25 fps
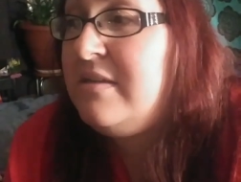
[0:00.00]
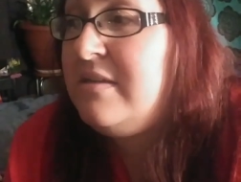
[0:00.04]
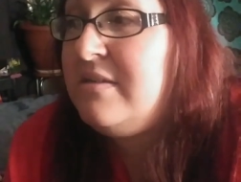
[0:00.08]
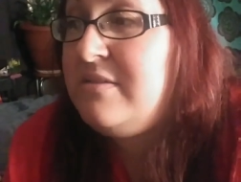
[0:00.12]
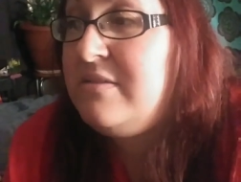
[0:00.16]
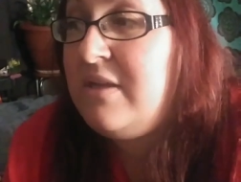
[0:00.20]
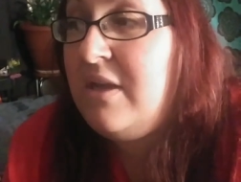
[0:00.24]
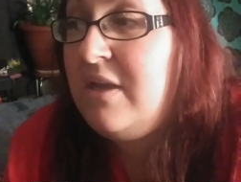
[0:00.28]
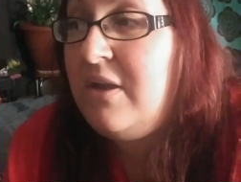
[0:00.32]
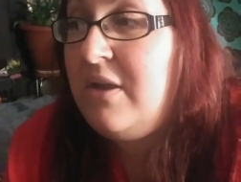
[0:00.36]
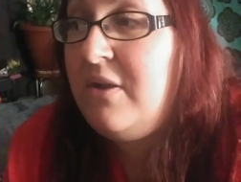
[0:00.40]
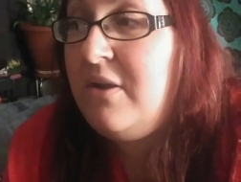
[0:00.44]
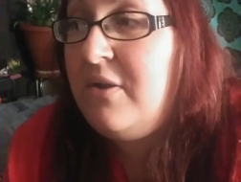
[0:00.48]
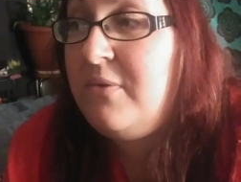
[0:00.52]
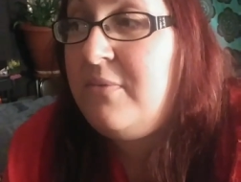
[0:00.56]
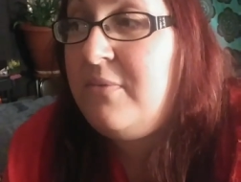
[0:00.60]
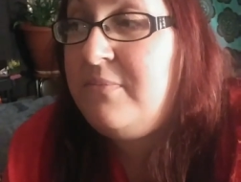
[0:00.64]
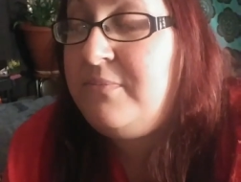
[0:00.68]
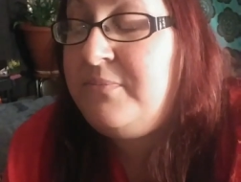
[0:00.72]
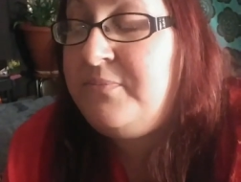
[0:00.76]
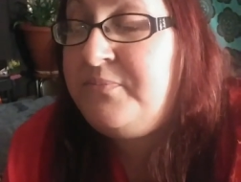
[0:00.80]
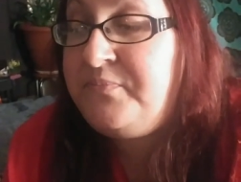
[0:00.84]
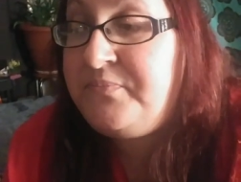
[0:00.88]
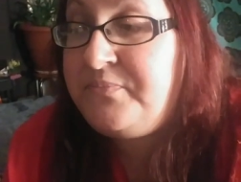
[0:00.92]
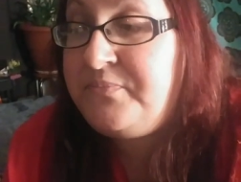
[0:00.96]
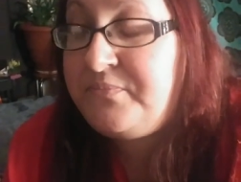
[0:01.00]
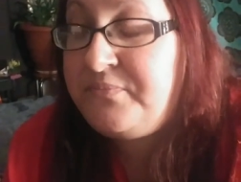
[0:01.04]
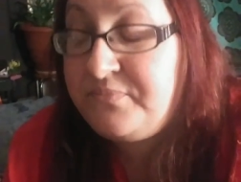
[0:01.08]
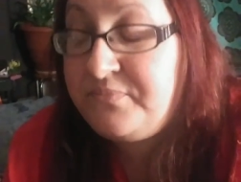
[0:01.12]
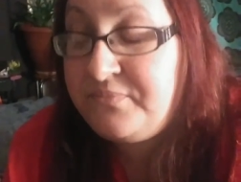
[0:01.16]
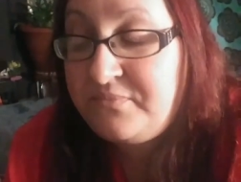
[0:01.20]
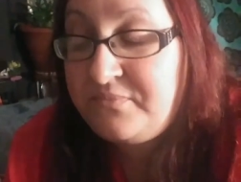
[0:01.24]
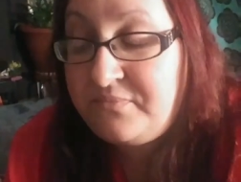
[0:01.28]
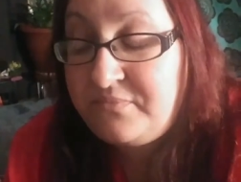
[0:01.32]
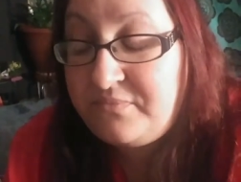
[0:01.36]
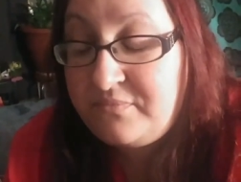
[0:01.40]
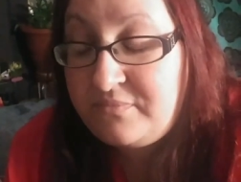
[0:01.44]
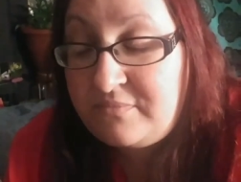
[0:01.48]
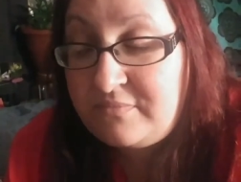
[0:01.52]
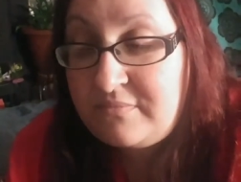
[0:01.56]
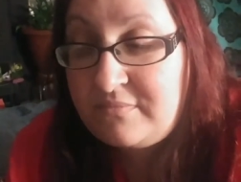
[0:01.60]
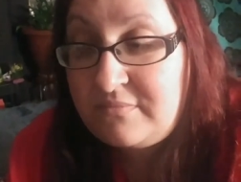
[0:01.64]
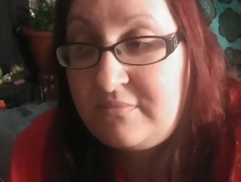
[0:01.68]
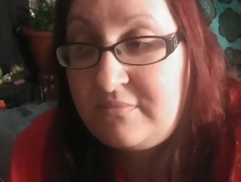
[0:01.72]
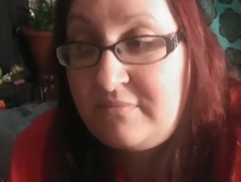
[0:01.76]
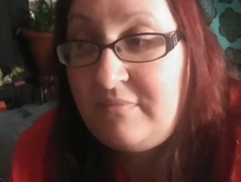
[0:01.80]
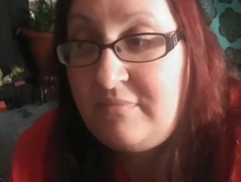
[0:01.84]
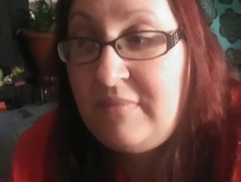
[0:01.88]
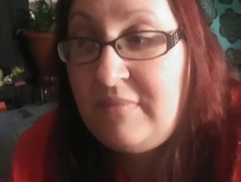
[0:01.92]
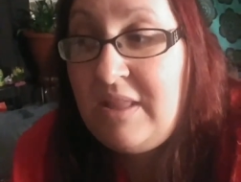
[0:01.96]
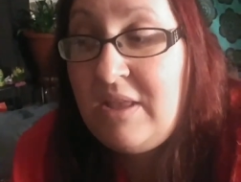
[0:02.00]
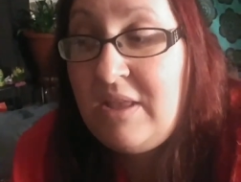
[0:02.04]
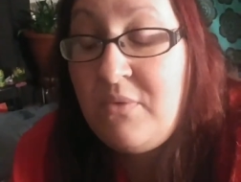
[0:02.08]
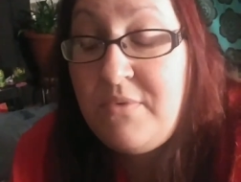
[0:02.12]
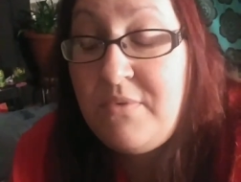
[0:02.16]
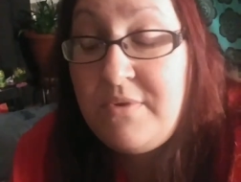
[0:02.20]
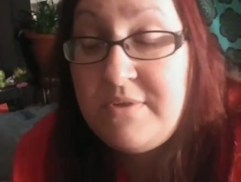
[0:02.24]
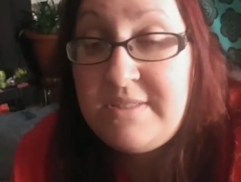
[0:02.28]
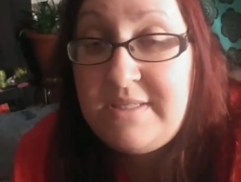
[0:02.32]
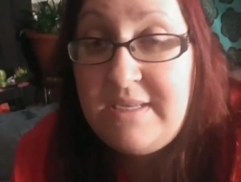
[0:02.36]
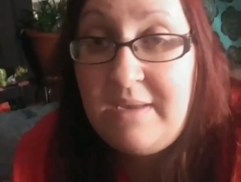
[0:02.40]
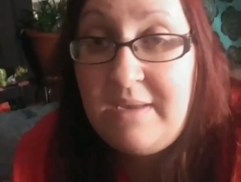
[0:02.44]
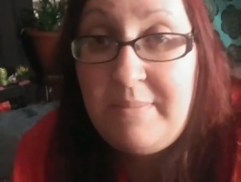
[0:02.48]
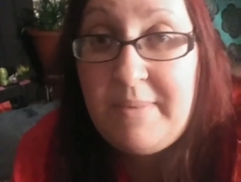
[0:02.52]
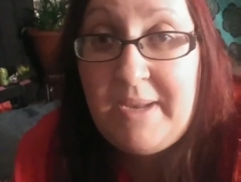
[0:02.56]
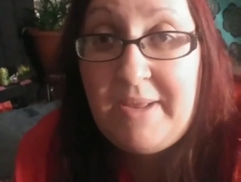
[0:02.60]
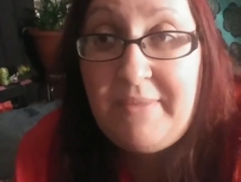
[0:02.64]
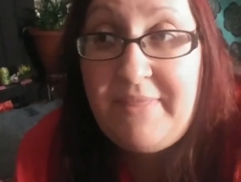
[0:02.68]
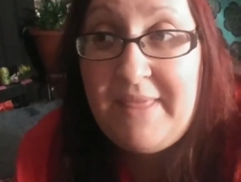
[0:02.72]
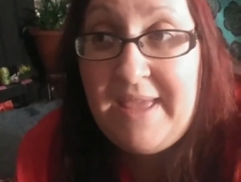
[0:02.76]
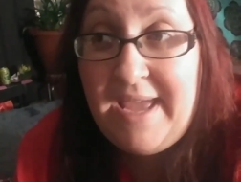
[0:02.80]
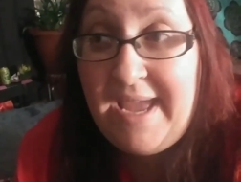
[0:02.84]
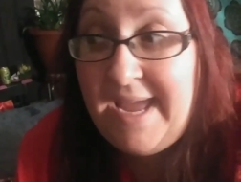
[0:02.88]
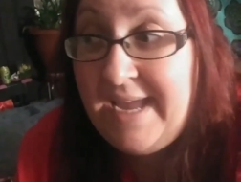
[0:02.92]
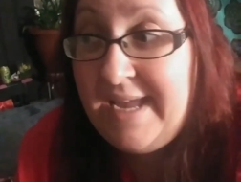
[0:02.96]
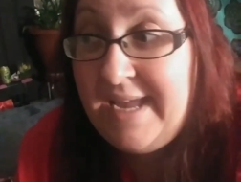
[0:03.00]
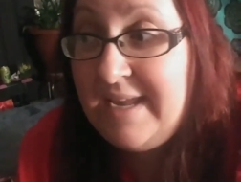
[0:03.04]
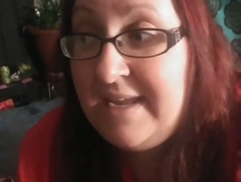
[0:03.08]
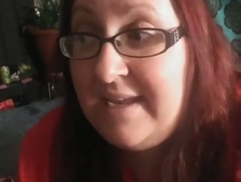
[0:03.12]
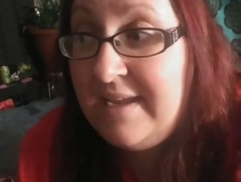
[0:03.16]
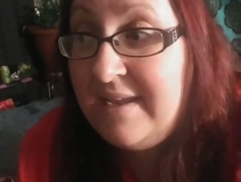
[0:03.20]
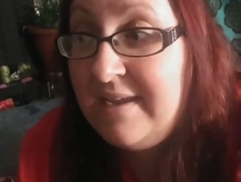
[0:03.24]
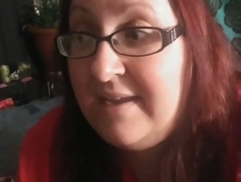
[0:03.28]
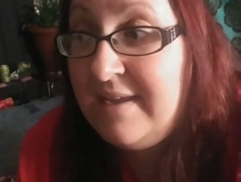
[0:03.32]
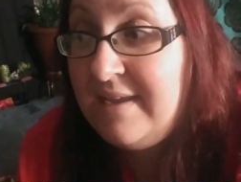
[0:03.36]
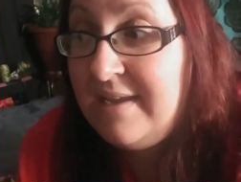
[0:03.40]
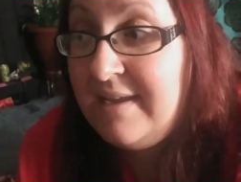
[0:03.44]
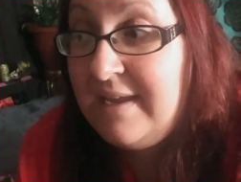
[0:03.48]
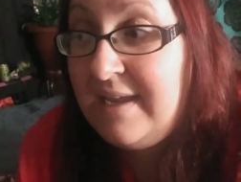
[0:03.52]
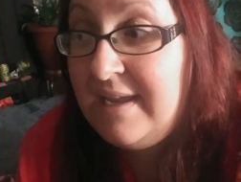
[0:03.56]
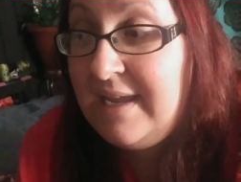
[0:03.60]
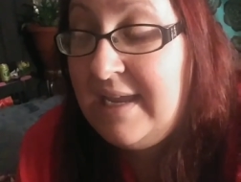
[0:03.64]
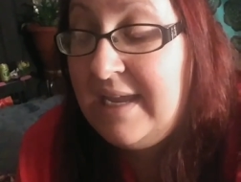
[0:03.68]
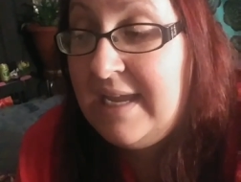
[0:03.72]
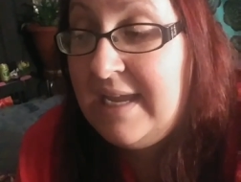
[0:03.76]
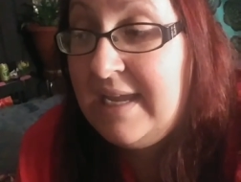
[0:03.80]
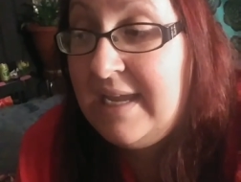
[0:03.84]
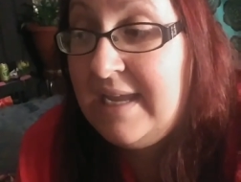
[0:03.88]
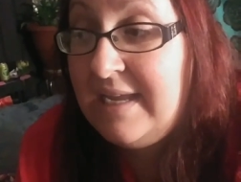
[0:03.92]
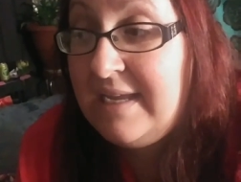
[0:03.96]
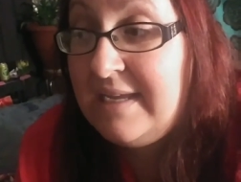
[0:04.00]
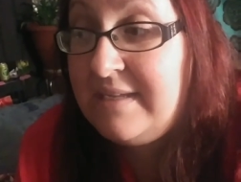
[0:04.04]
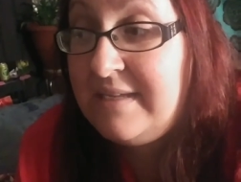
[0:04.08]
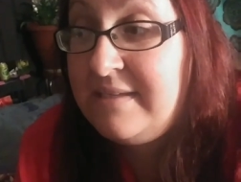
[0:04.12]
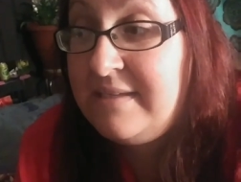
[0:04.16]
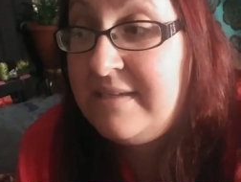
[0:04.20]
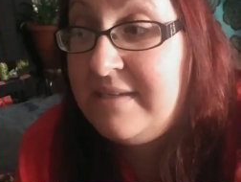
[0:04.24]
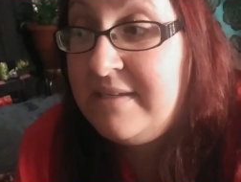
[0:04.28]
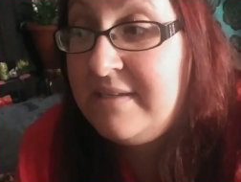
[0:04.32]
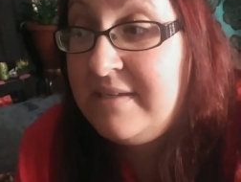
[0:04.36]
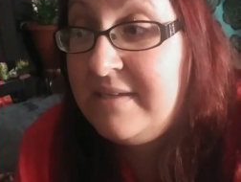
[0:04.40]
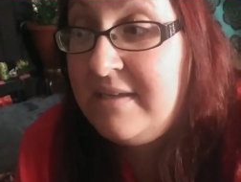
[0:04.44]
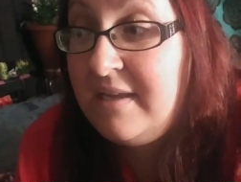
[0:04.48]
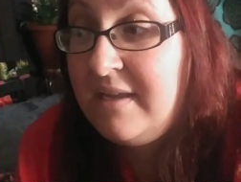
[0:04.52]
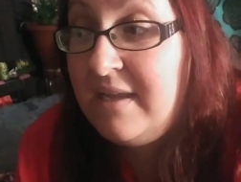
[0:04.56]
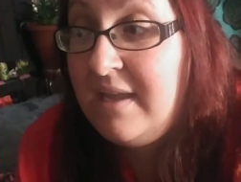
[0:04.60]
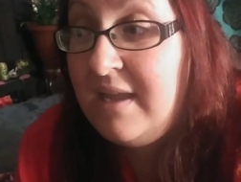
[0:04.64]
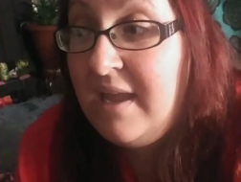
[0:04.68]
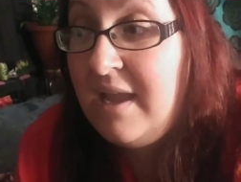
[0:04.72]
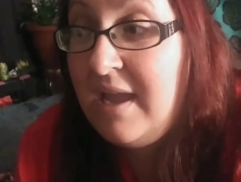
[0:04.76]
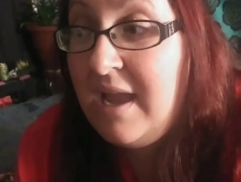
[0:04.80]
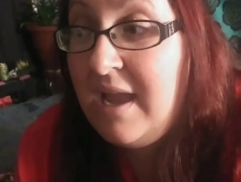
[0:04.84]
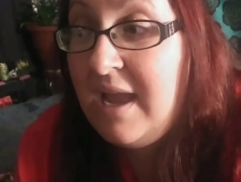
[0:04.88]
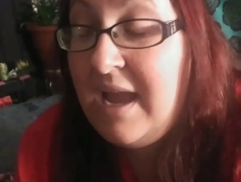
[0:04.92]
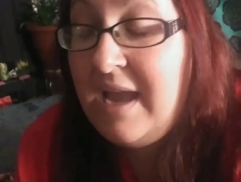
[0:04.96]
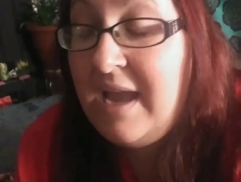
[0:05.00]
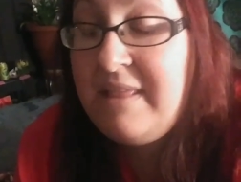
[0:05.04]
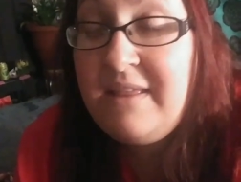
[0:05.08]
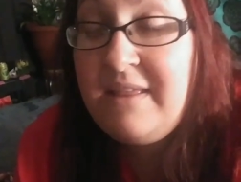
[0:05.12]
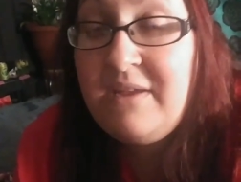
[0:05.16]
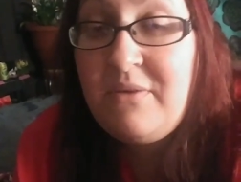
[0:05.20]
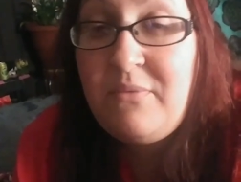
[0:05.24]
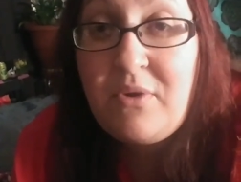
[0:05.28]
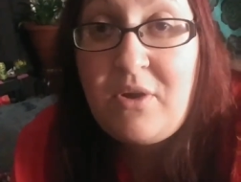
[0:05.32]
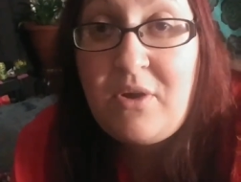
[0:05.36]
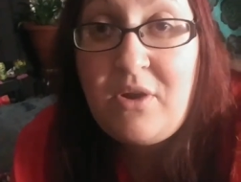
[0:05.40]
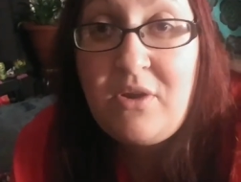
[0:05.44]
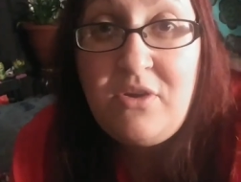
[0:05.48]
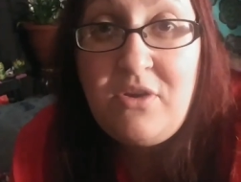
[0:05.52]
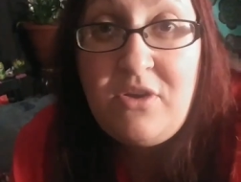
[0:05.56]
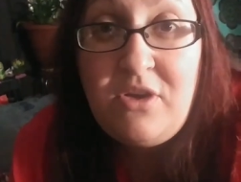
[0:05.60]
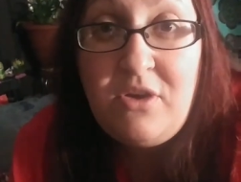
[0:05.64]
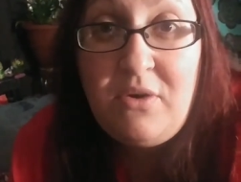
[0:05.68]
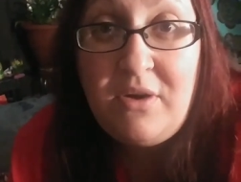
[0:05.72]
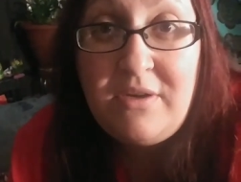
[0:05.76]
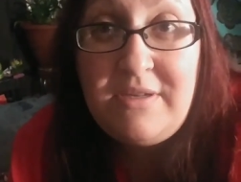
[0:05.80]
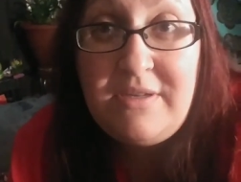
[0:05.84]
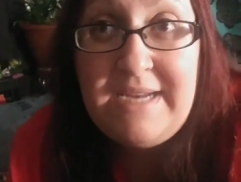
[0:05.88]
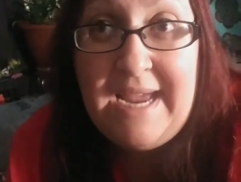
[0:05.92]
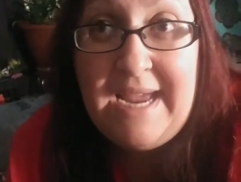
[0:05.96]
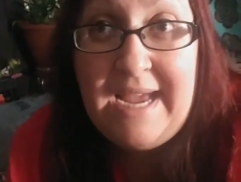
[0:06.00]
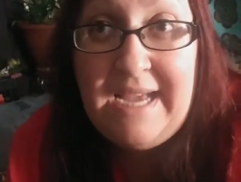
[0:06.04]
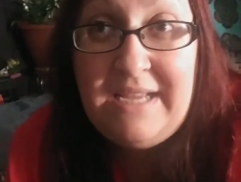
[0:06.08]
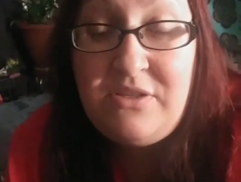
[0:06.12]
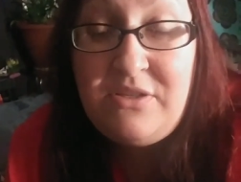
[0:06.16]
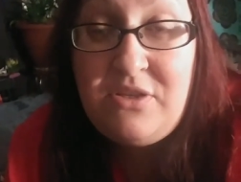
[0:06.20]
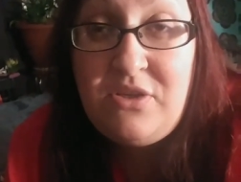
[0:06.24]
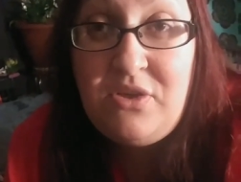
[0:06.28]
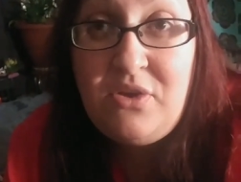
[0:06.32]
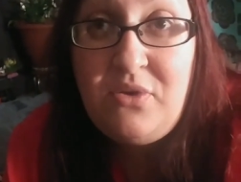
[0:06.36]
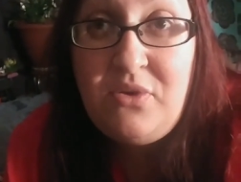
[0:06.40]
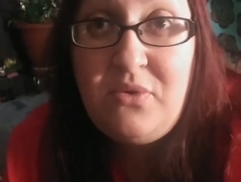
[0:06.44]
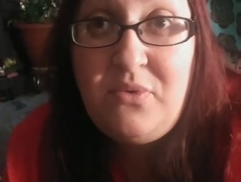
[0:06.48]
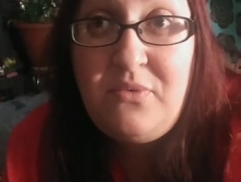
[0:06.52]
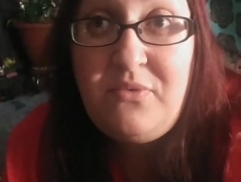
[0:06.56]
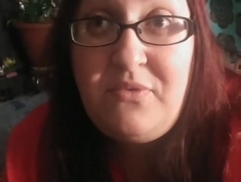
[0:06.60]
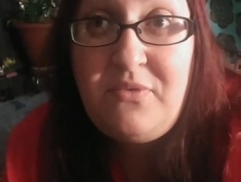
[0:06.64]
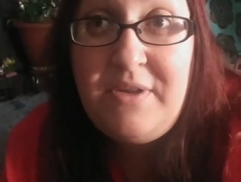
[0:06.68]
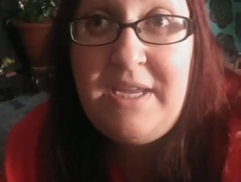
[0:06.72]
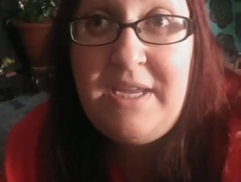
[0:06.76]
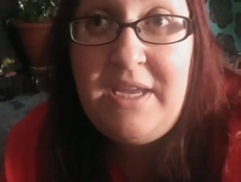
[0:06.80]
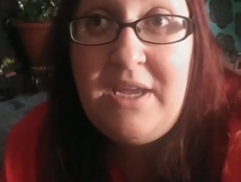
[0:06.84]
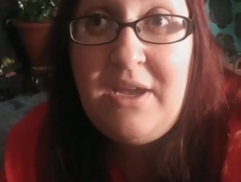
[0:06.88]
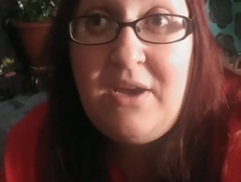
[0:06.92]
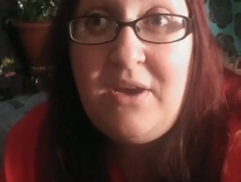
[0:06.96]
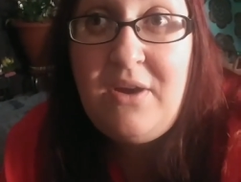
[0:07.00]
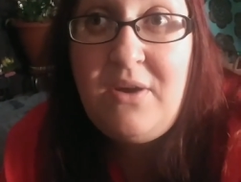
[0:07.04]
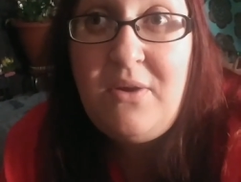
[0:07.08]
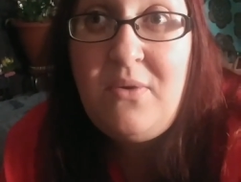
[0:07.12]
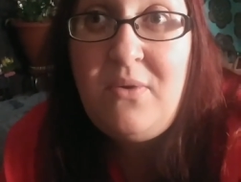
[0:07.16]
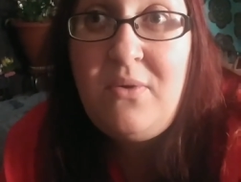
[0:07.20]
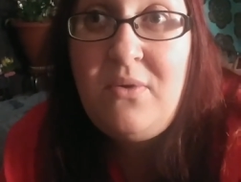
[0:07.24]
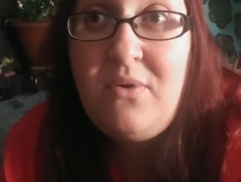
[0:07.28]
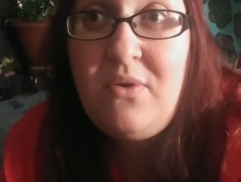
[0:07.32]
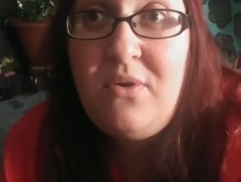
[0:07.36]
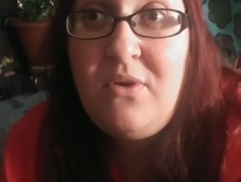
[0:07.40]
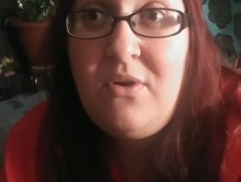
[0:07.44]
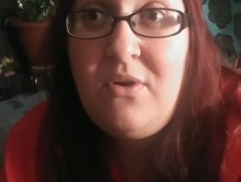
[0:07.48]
So we'll see about that. And I think we're going to do our tattoo video